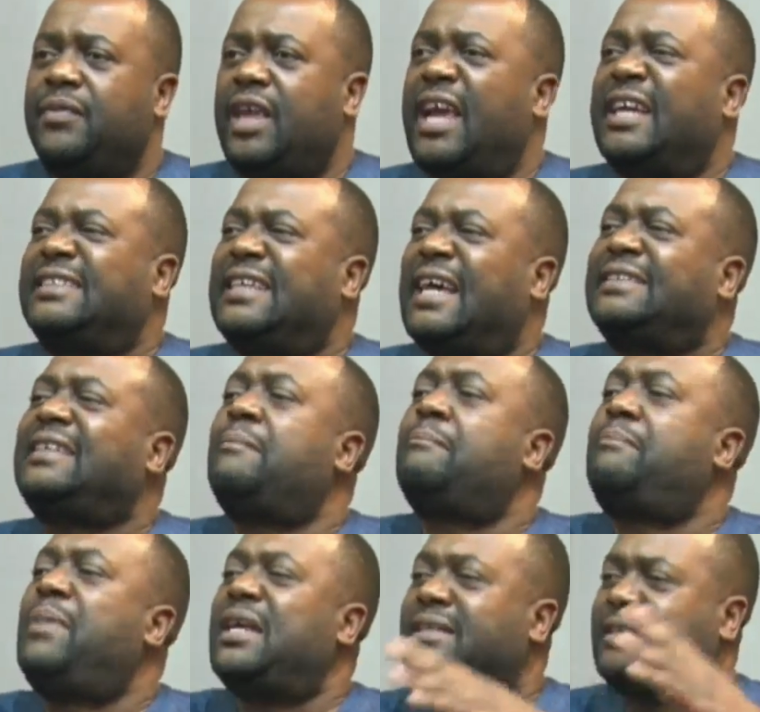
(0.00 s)

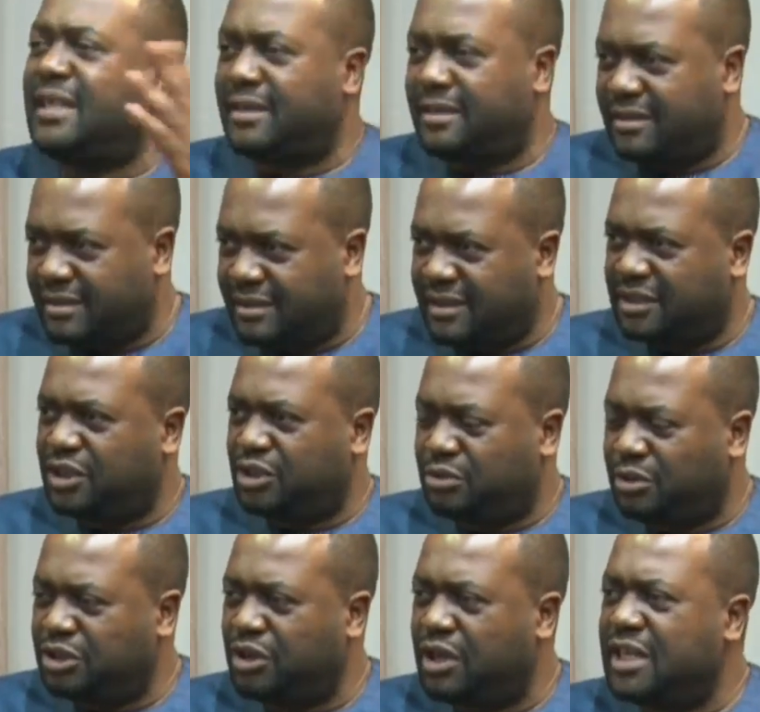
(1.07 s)
exacerbated the
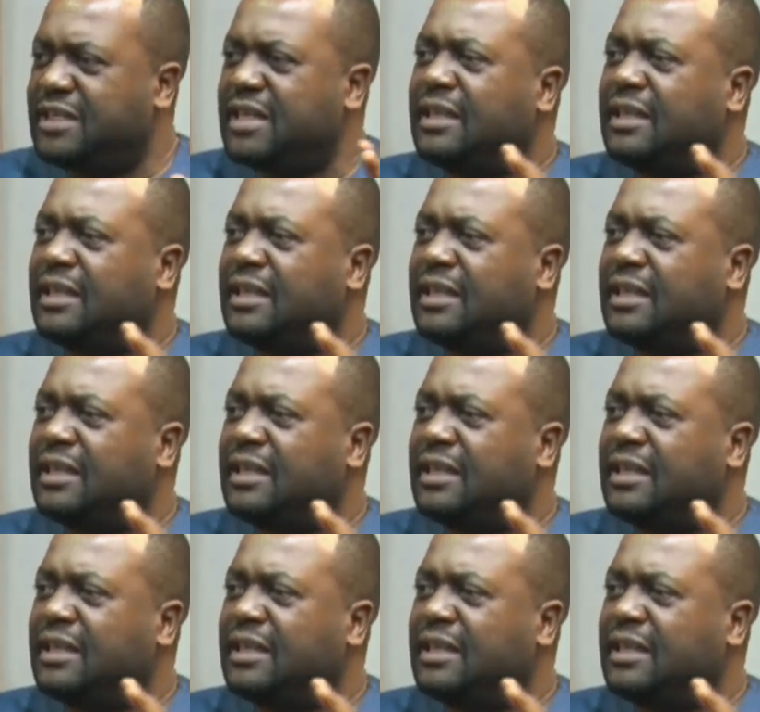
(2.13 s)
situation.